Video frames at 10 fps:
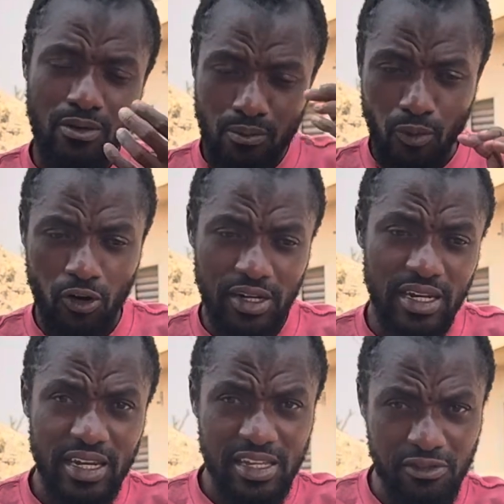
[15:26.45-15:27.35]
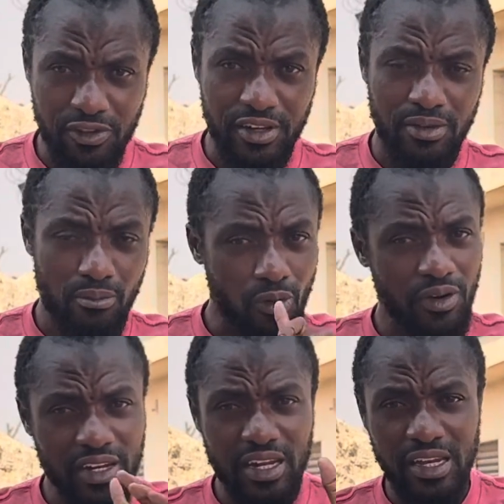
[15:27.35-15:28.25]
morning and
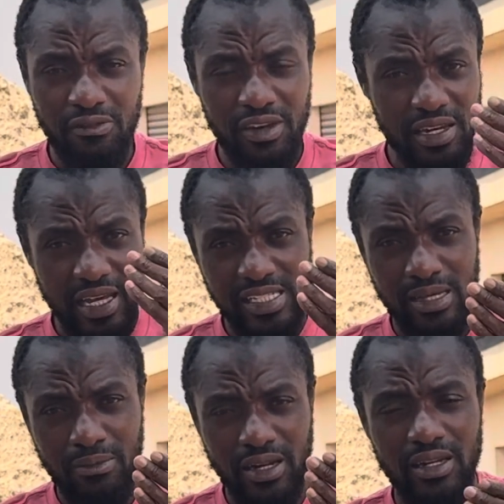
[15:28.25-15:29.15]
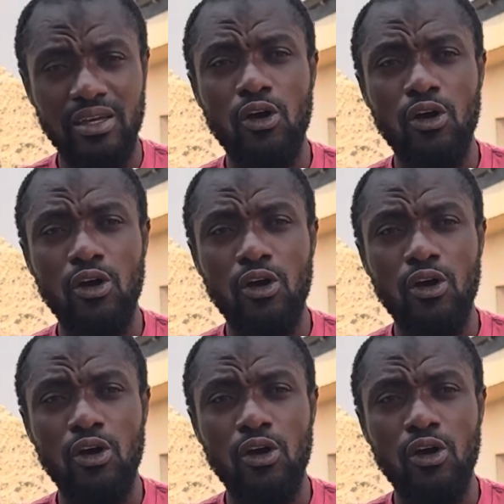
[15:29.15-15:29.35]
evening as a man.